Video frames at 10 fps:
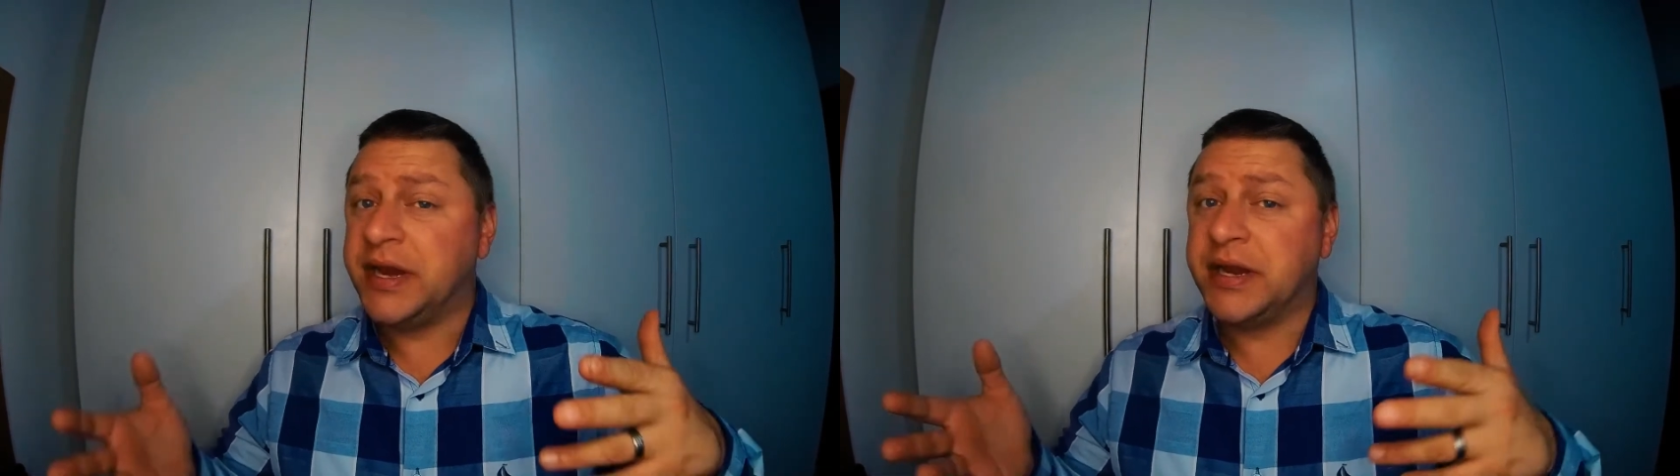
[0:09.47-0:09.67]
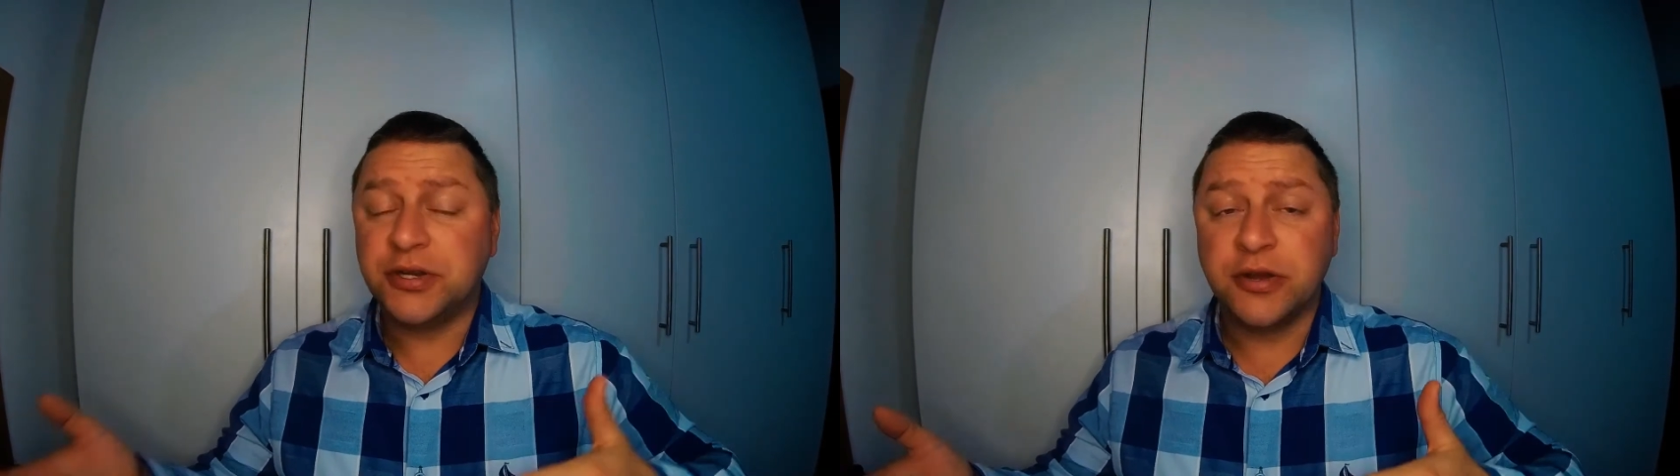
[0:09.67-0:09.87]

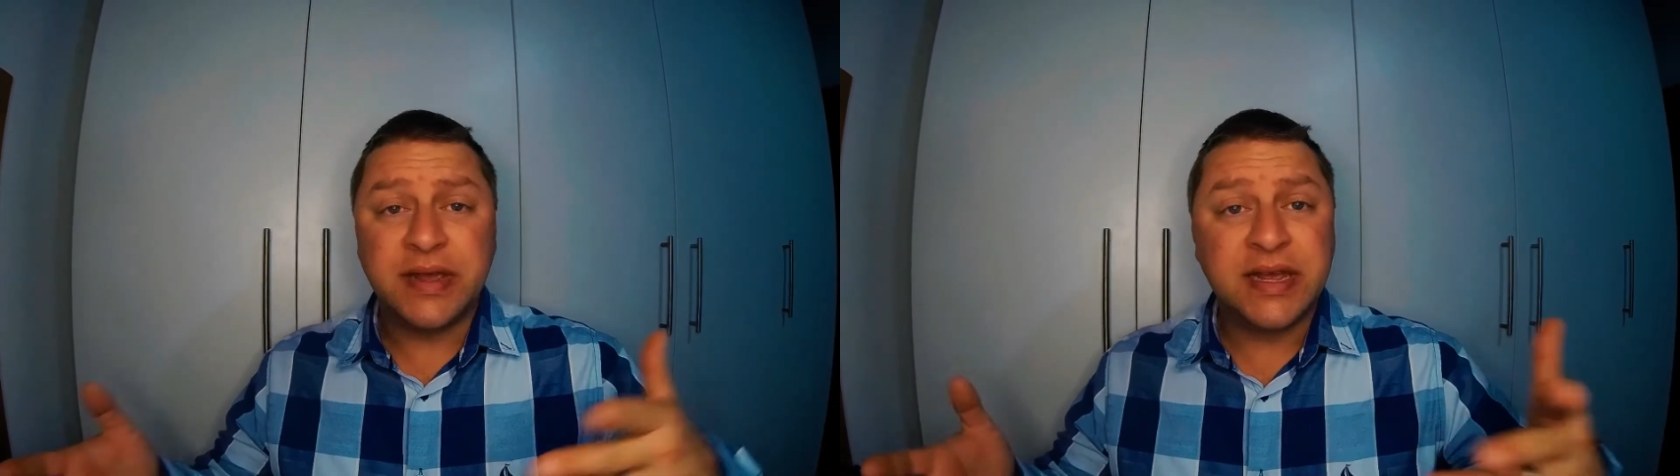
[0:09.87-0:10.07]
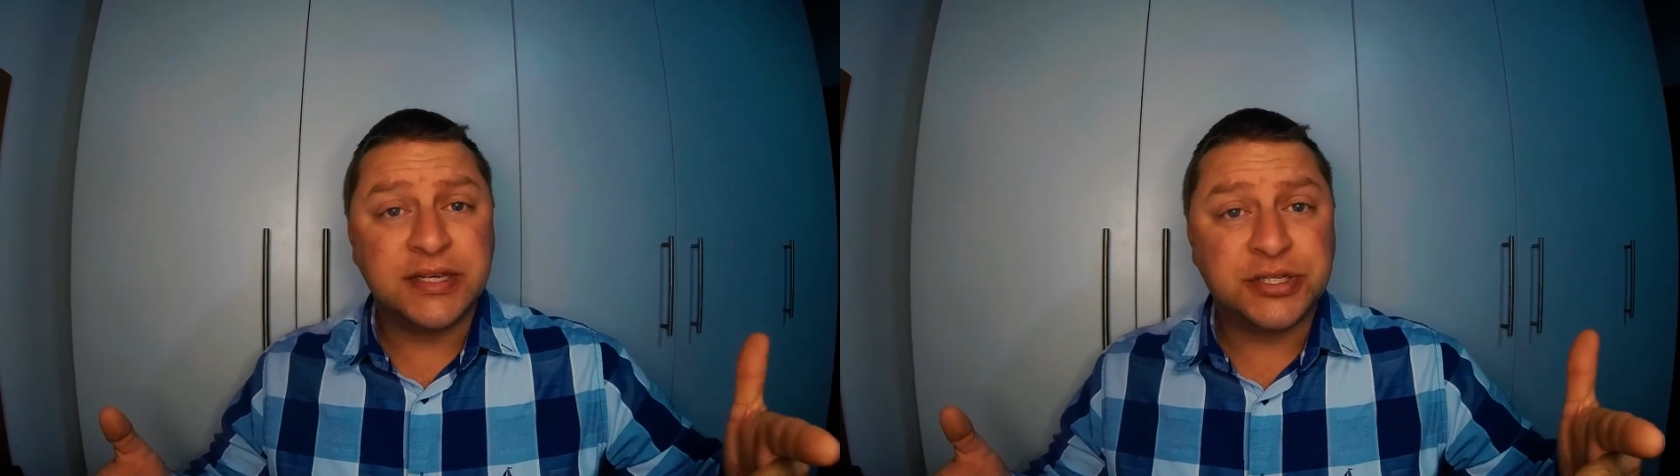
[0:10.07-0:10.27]
in
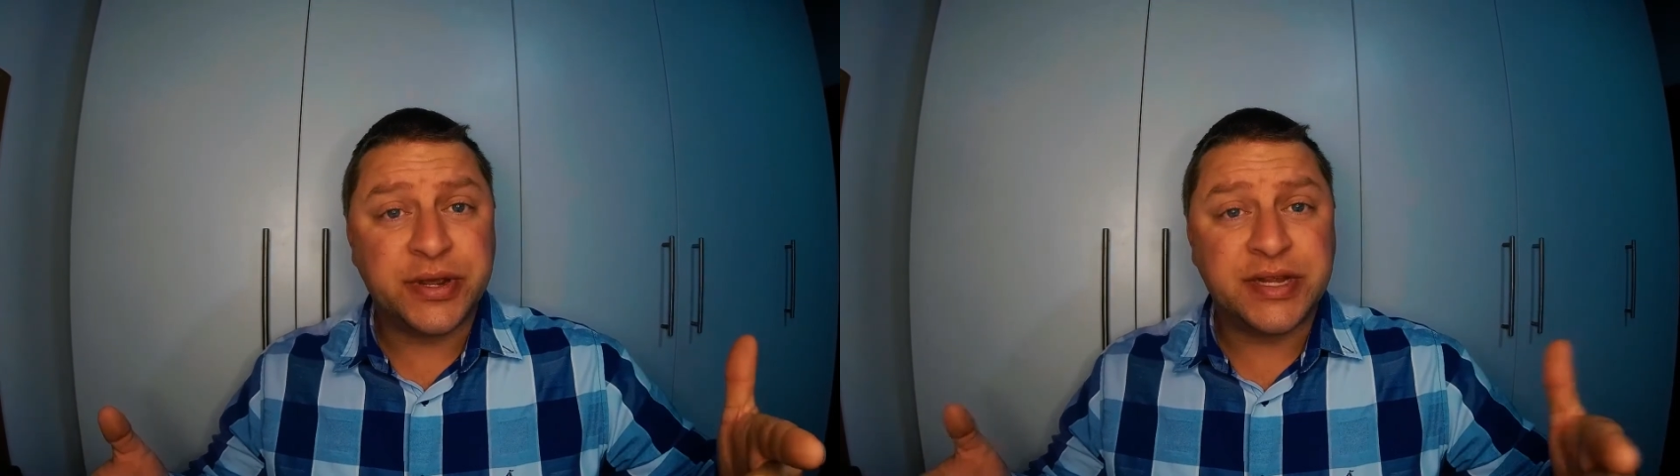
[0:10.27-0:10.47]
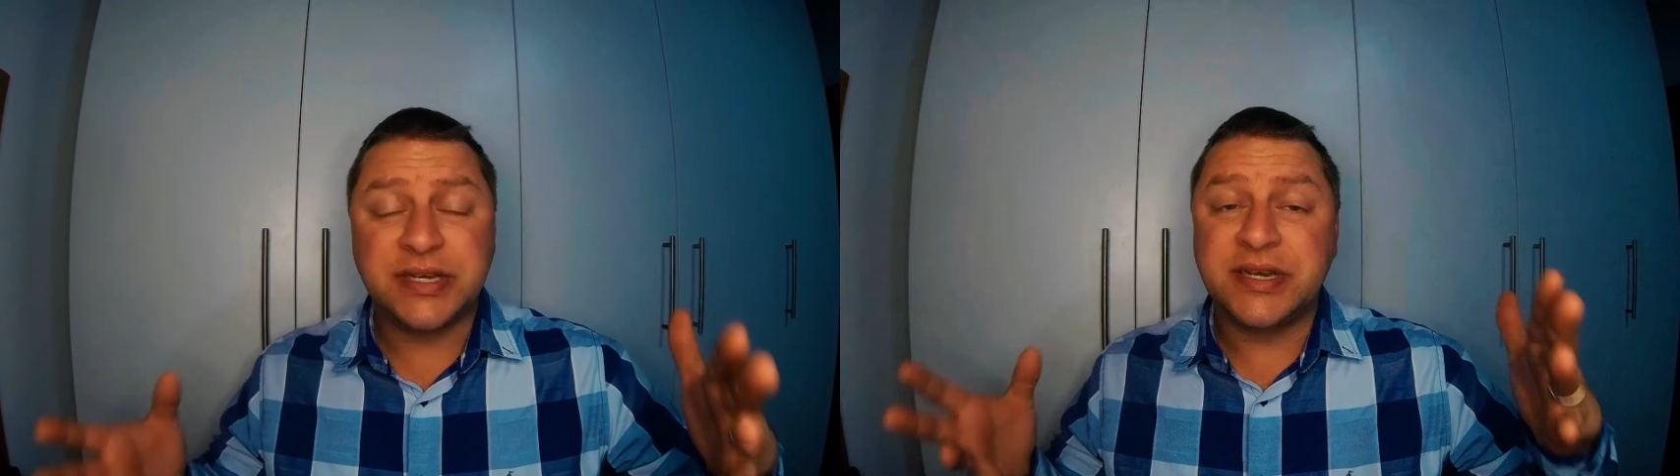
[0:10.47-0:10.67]
Adobe
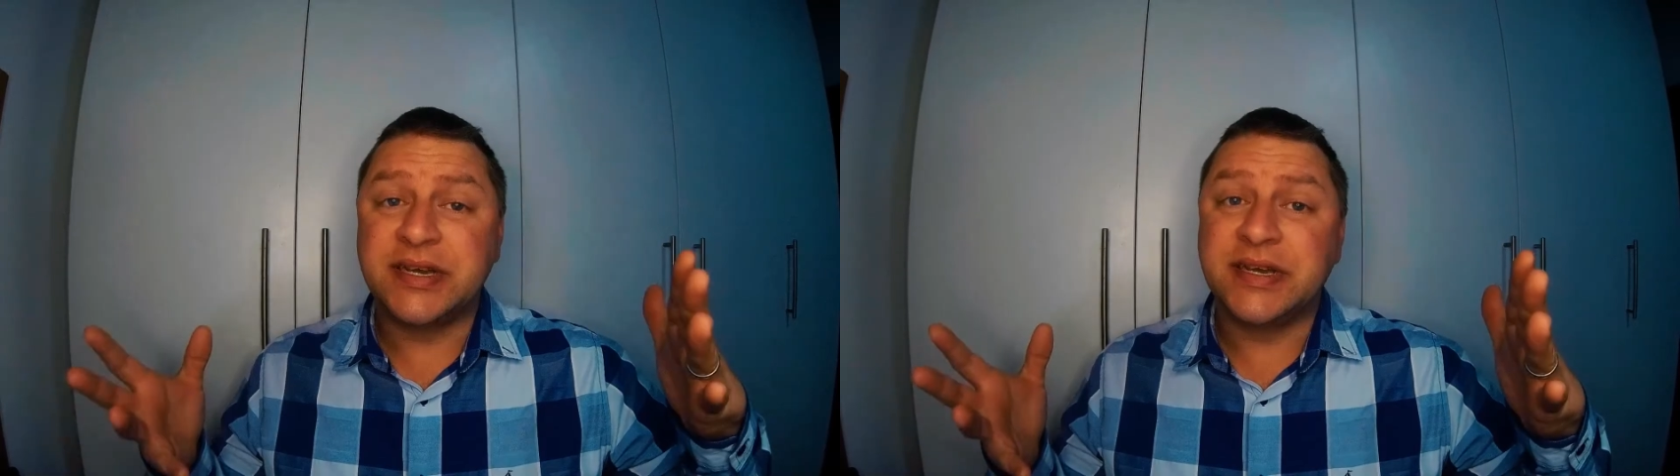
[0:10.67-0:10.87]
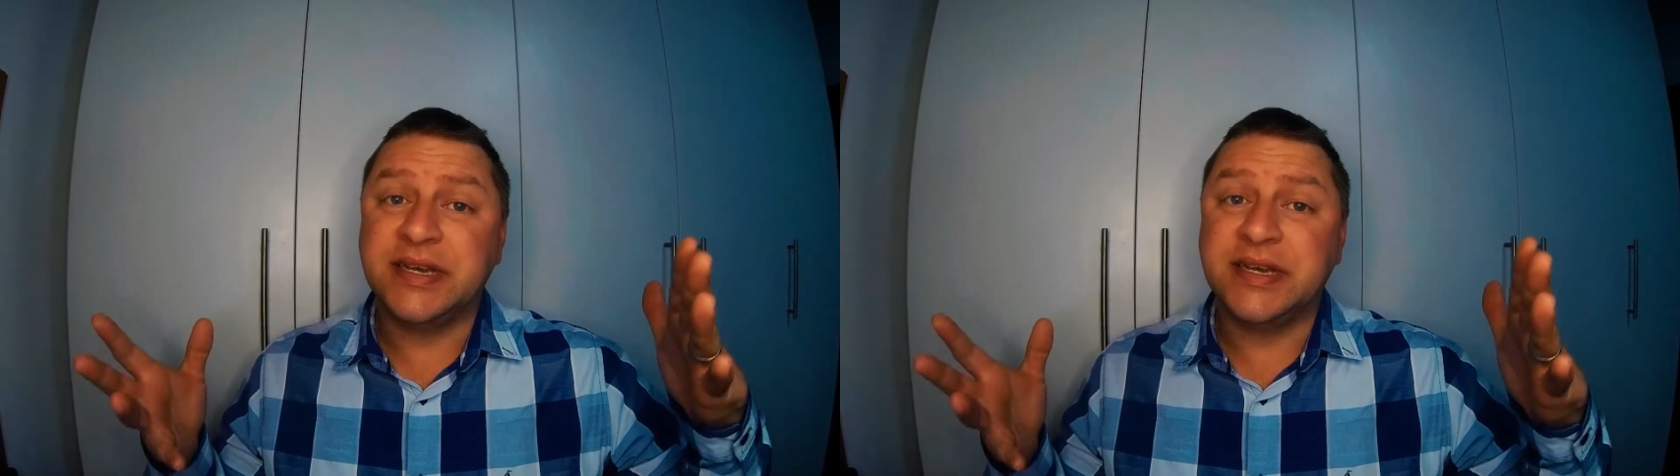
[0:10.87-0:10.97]
Illustrator